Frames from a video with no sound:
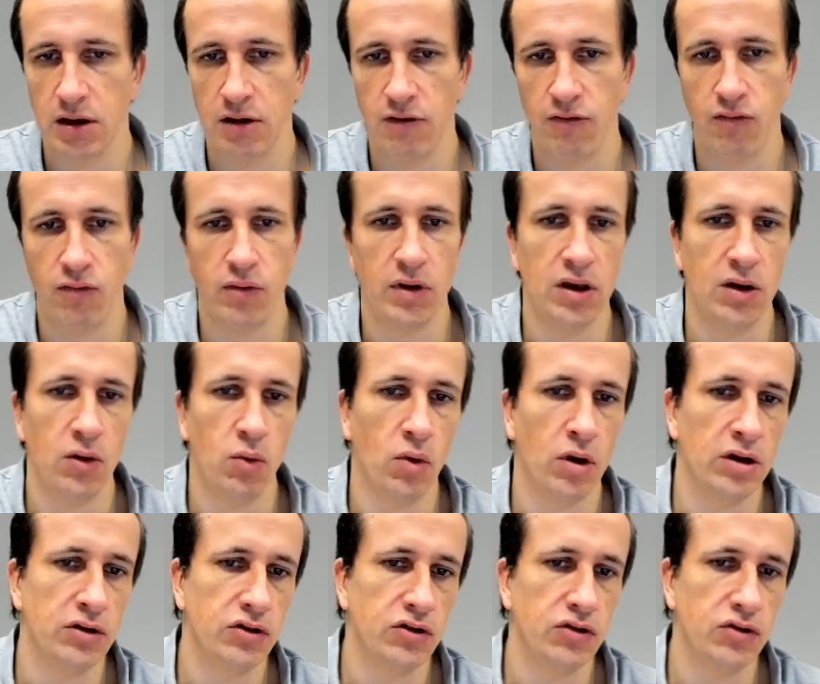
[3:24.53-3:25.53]
If we
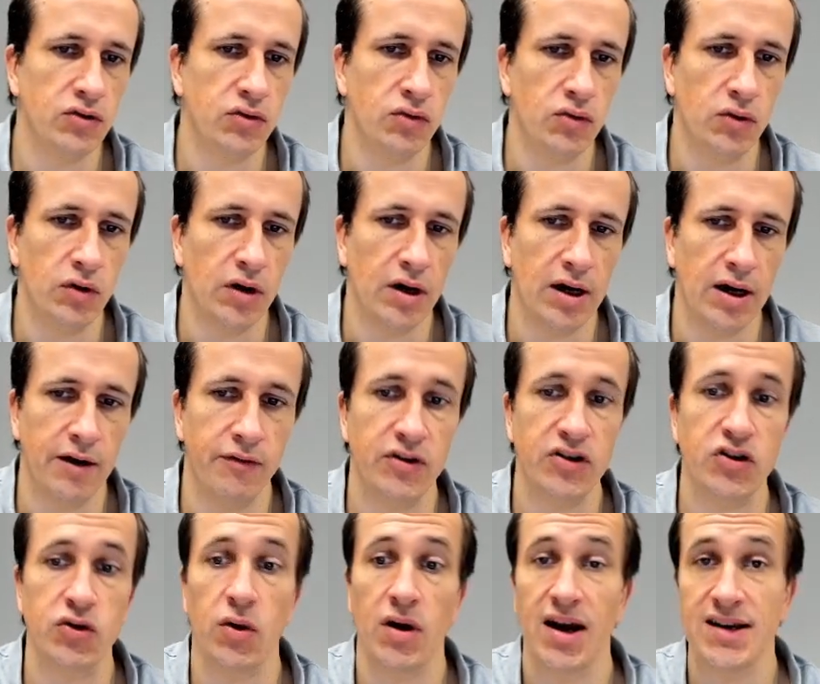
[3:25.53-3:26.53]
want to
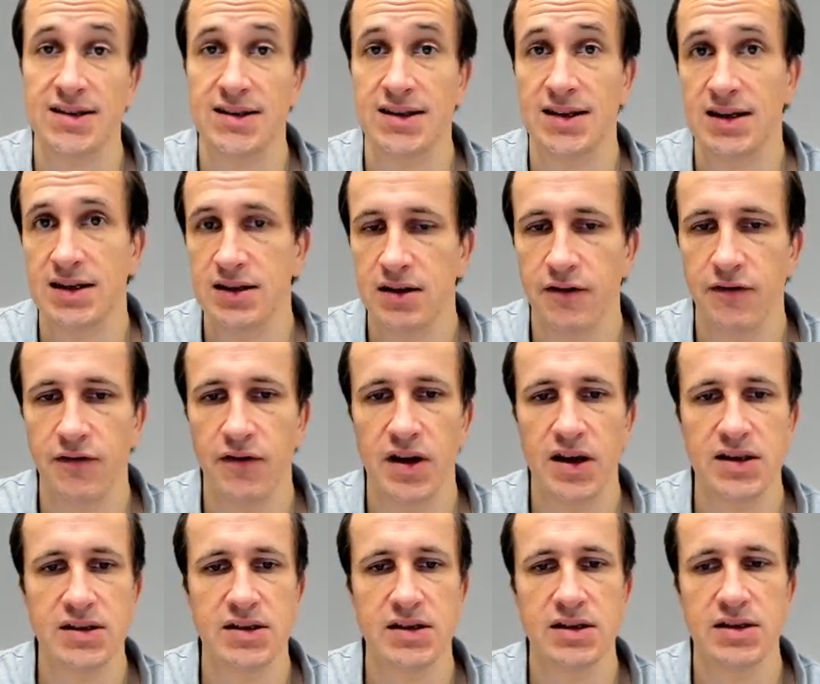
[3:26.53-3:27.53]
visualize the
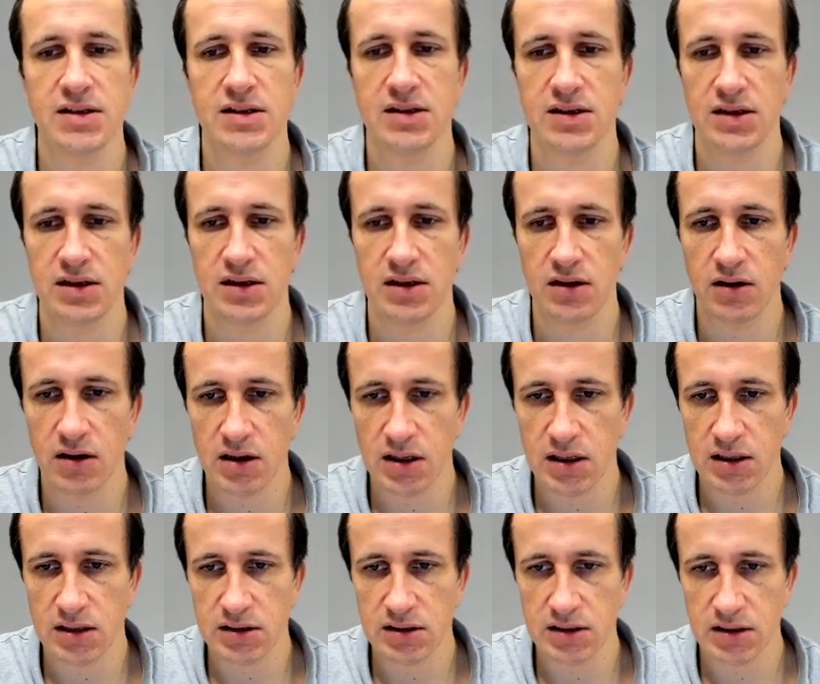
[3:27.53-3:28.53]
interfaces or
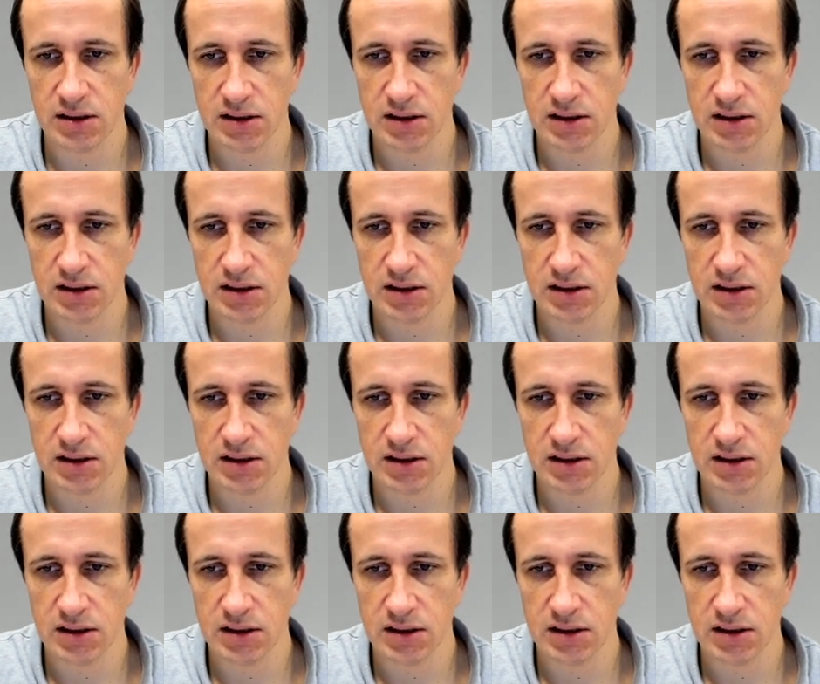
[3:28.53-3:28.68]
not.